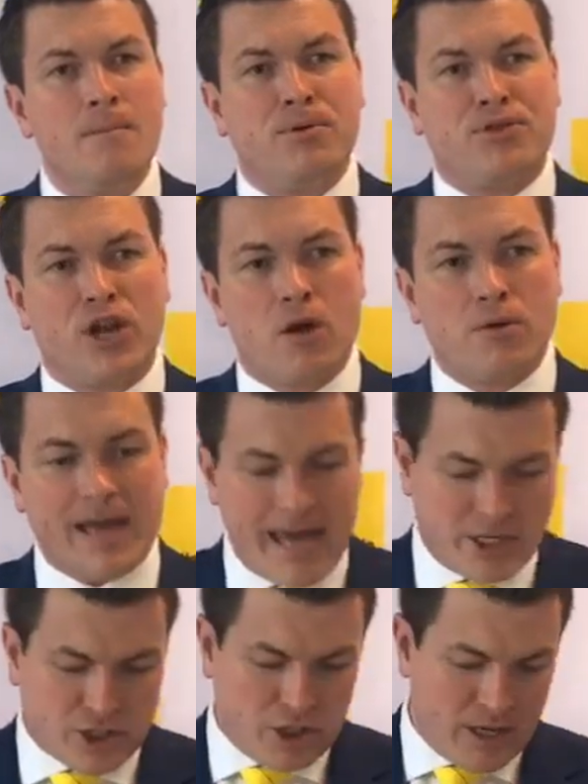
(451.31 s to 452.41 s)
but the
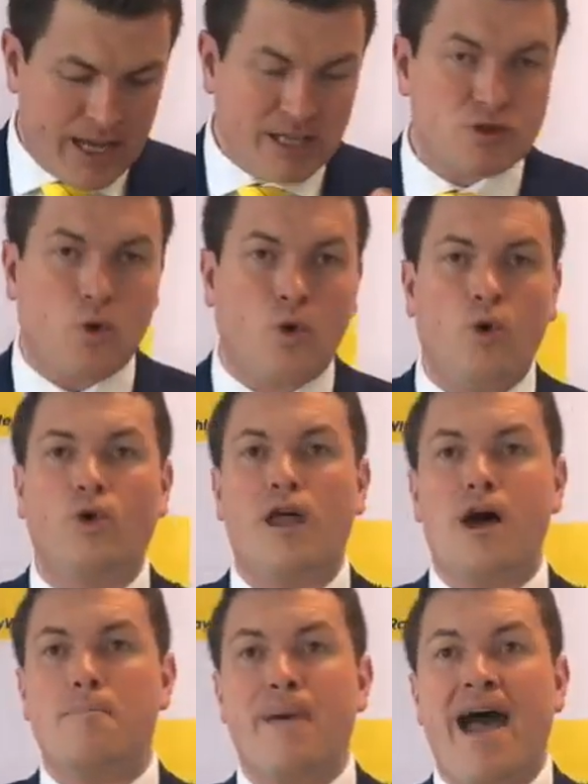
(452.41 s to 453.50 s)
location is all
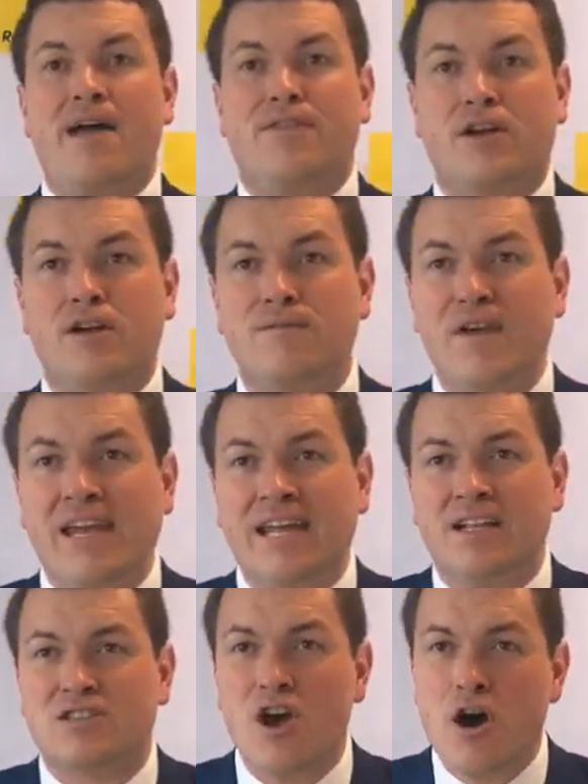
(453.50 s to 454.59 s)
about the
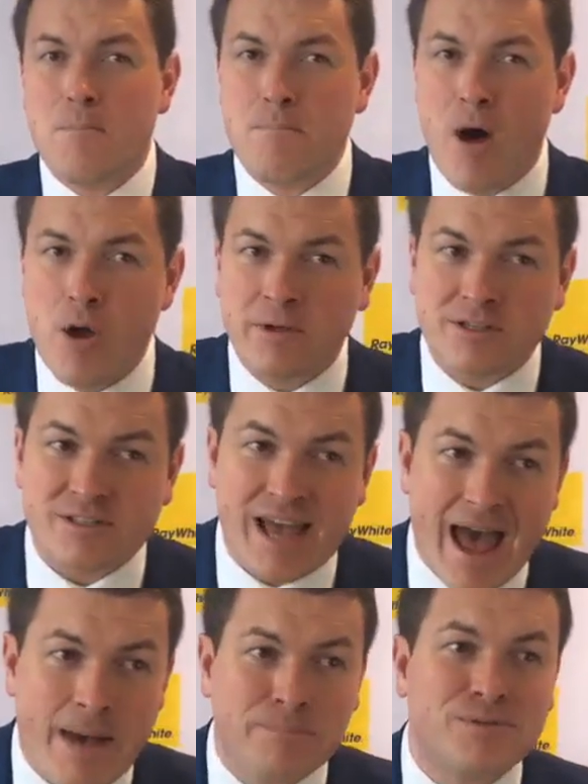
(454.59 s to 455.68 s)
convenience, moments to
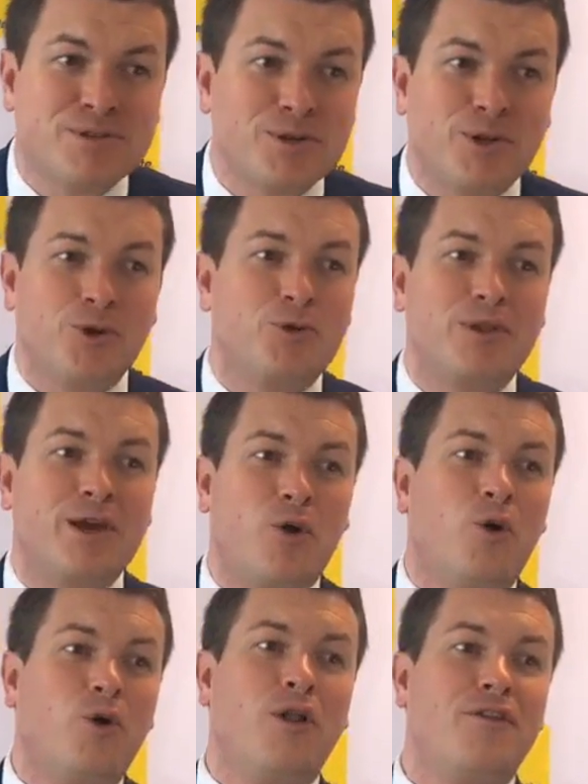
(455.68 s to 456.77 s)
absolutely
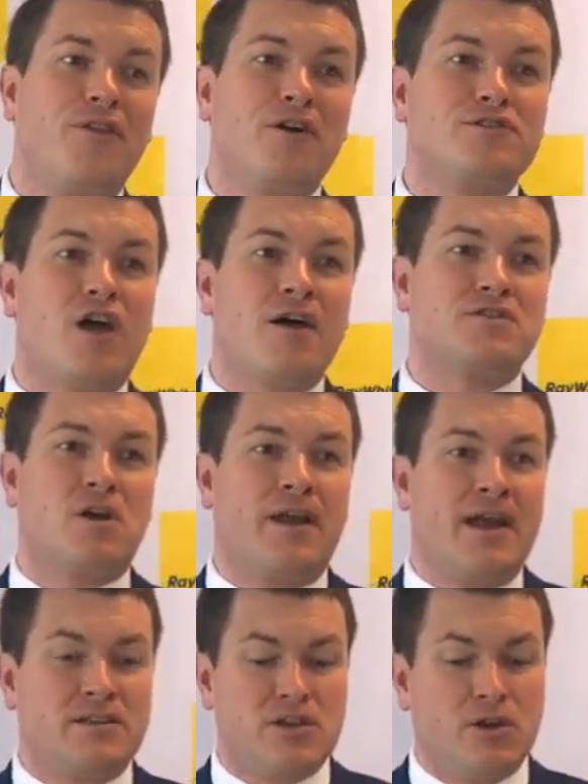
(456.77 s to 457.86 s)
all those lifestyle
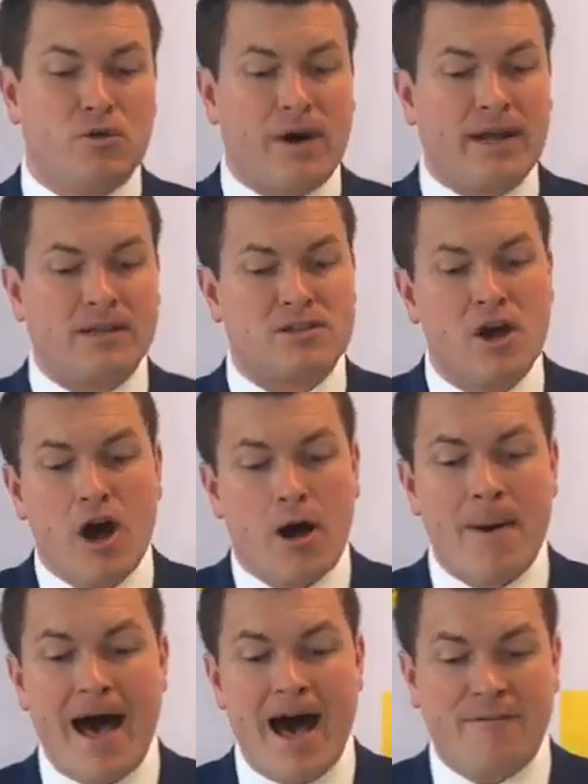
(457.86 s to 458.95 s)
enhancing ingredients. On
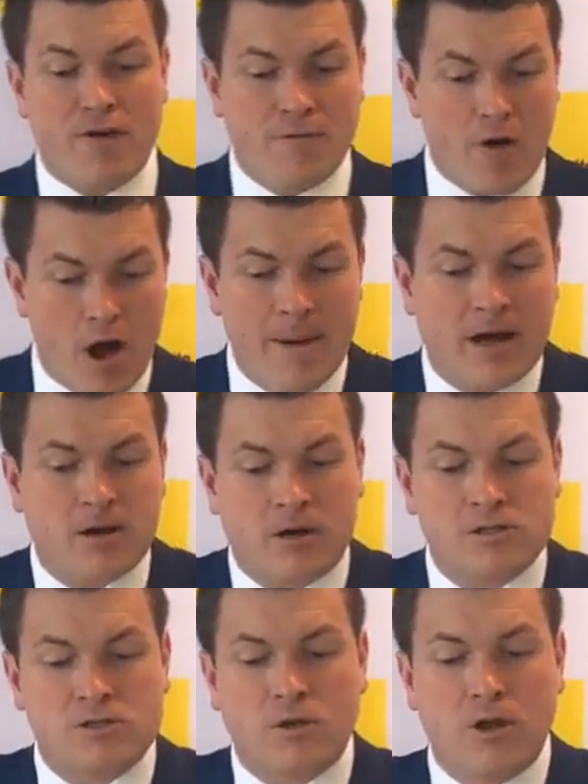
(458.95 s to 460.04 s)
behalf of Omar
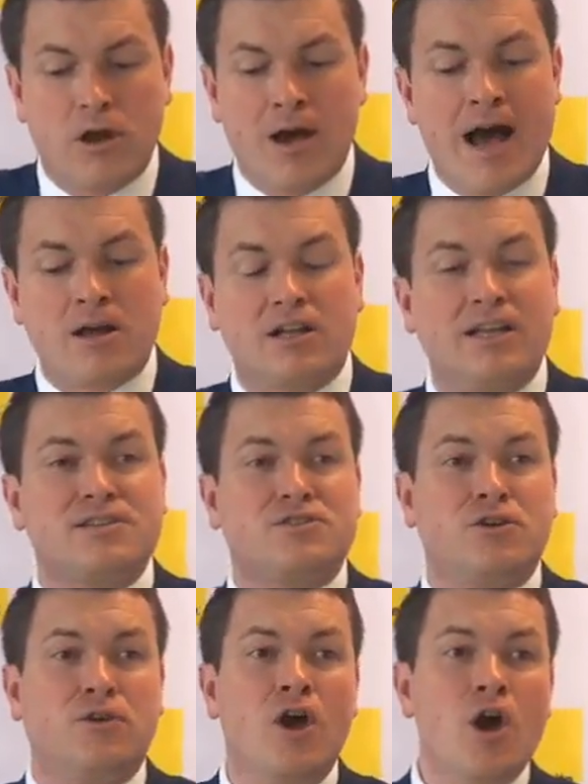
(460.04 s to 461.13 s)
Coxall, Erhan
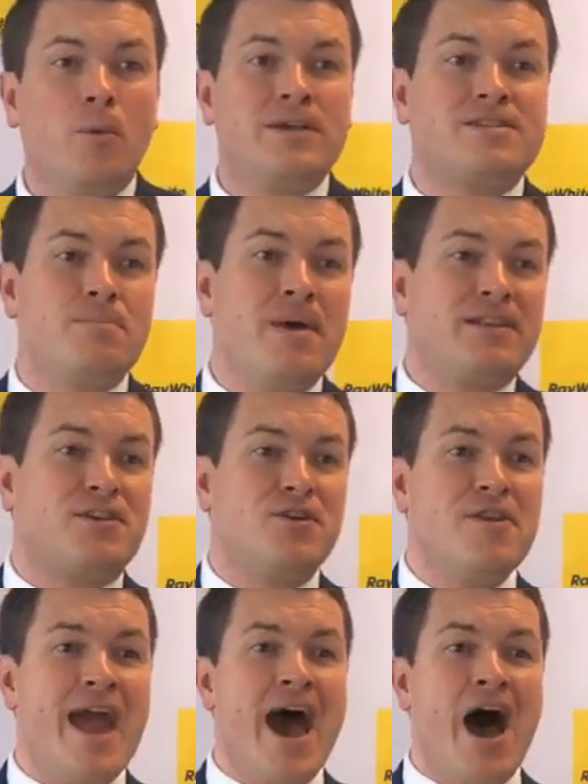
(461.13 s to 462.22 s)
Klistu, we submit to you
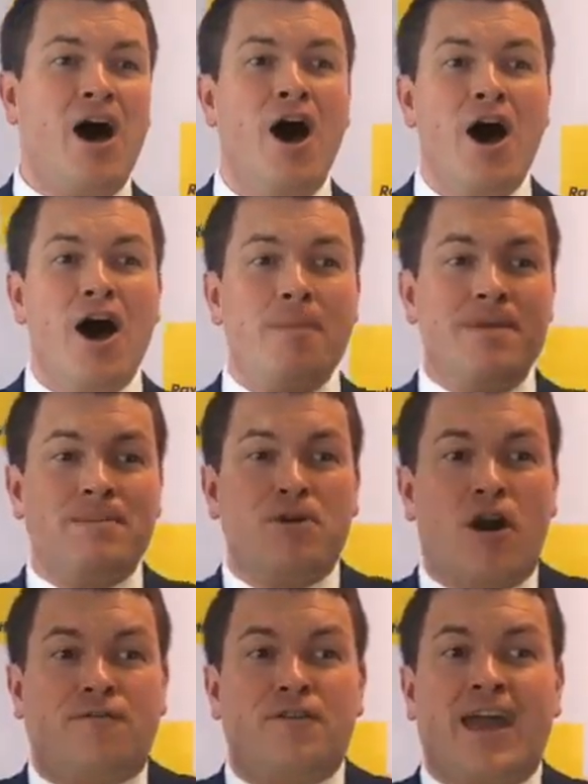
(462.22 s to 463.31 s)
now. Opening bidder
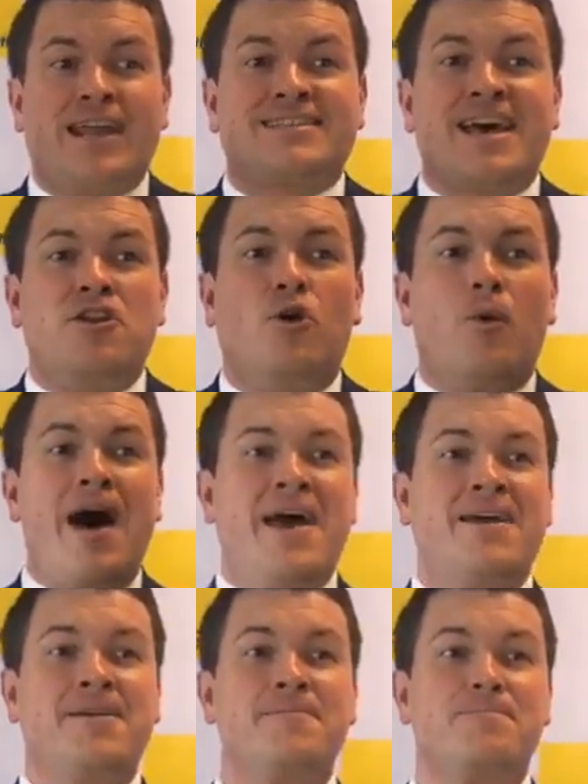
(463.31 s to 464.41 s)
offer, get us
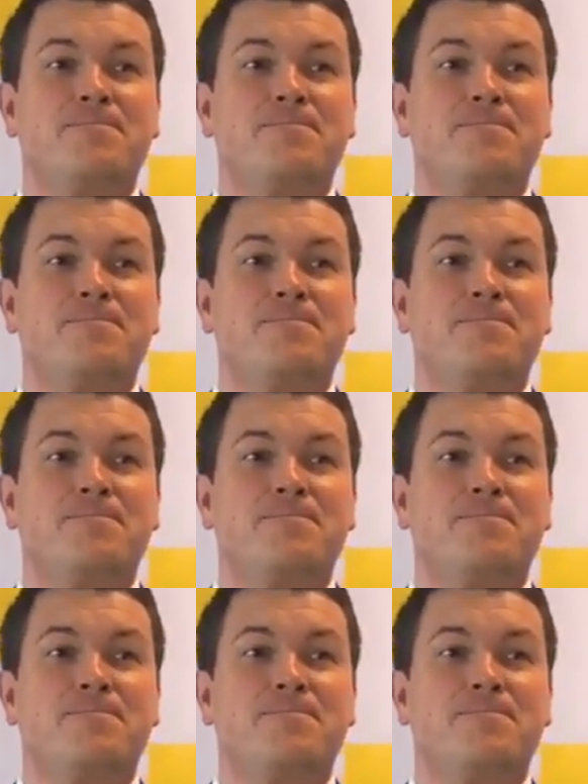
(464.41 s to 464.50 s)
underway.